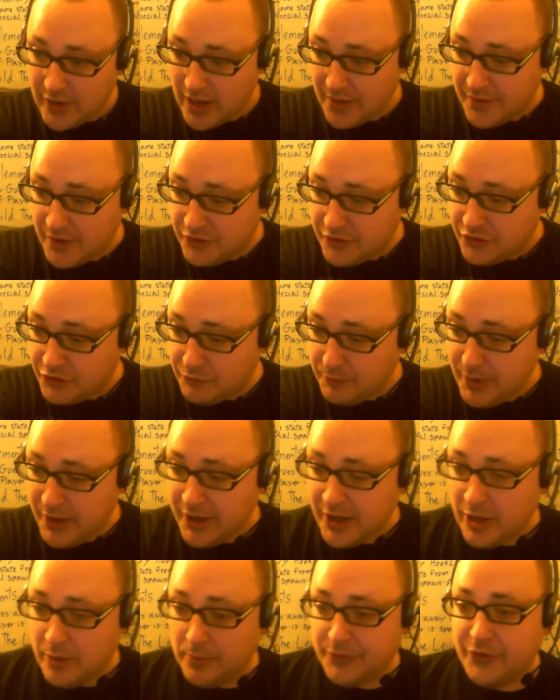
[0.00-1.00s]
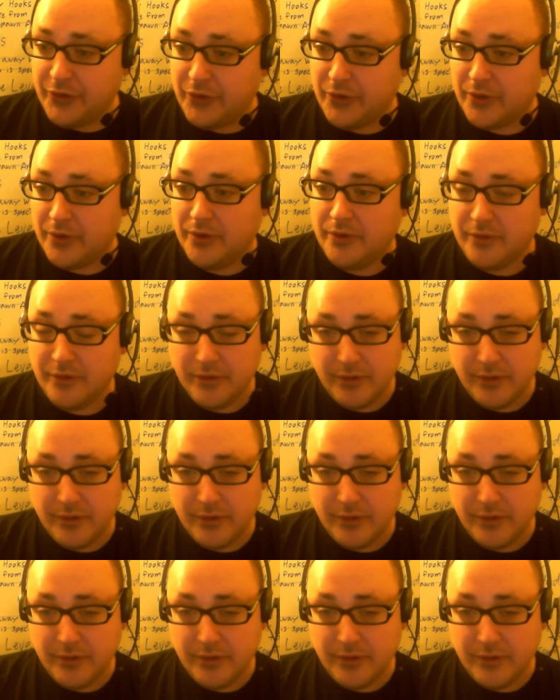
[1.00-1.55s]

and then just being able to